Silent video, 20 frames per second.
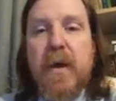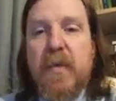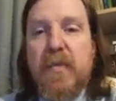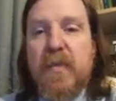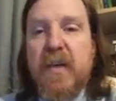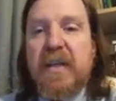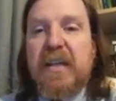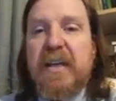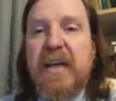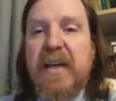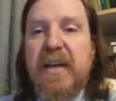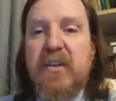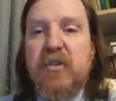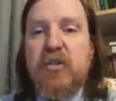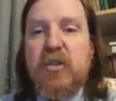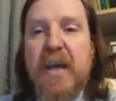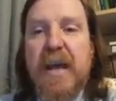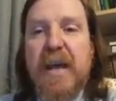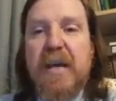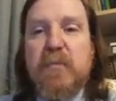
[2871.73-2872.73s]
the King
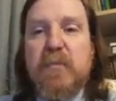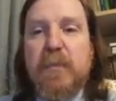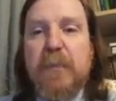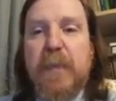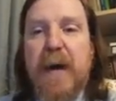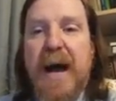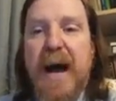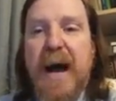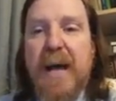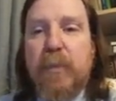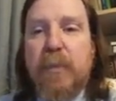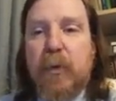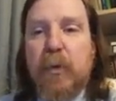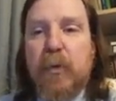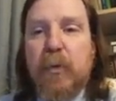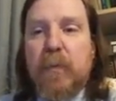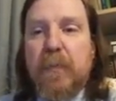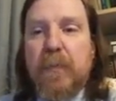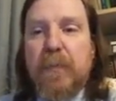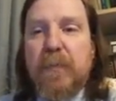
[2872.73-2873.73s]
James
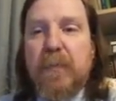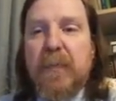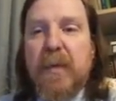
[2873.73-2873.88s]
Bible,